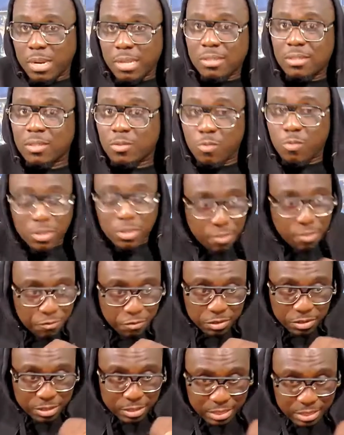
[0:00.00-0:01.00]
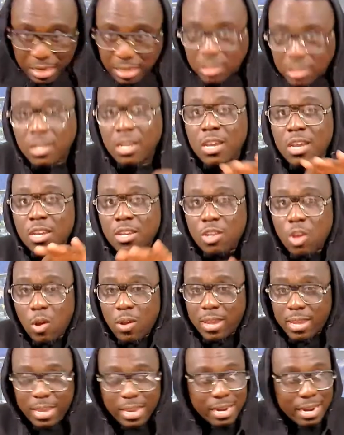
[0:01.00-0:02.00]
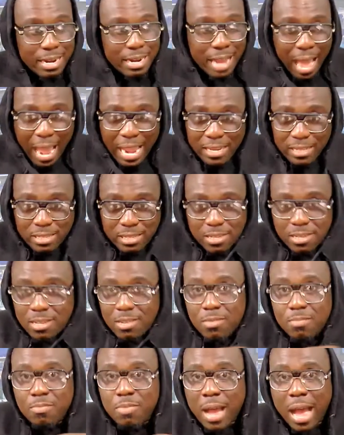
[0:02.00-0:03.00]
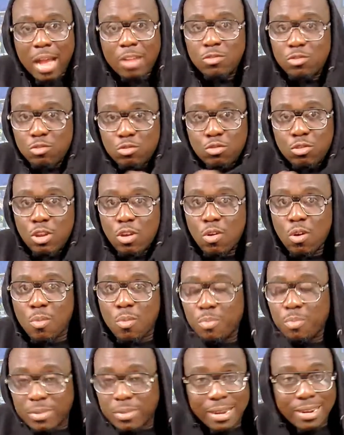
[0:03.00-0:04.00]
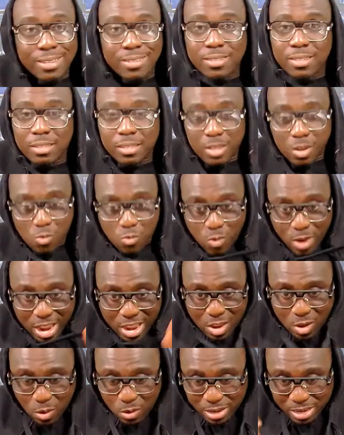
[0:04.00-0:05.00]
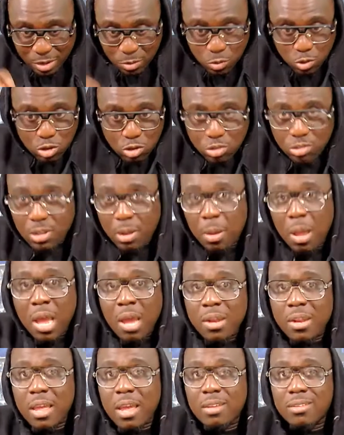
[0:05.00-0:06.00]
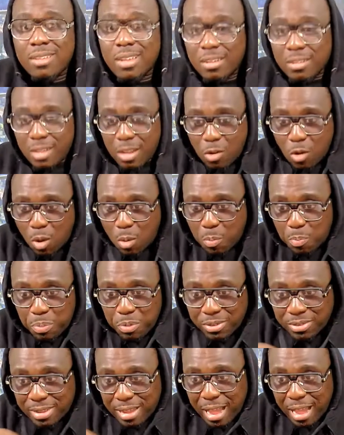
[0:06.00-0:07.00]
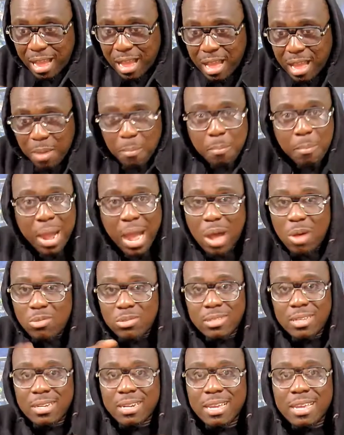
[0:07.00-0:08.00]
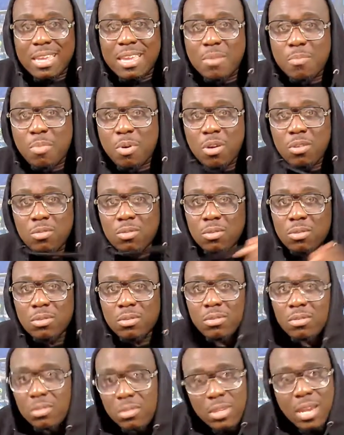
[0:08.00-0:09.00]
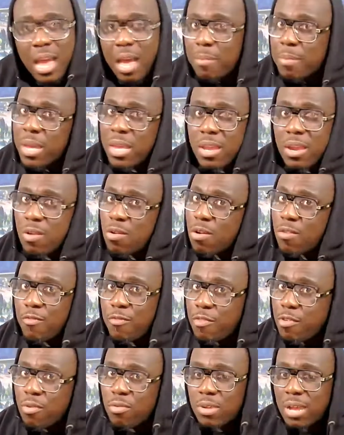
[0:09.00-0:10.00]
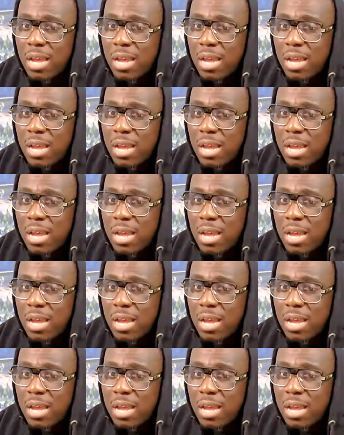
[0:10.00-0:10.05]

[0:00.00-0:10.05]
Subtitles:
Listen, if you teach your kid an IT how to do the computer, listen, the way your kid will use the computer mouse and the keyboard, no. Yeah, man, you're awful.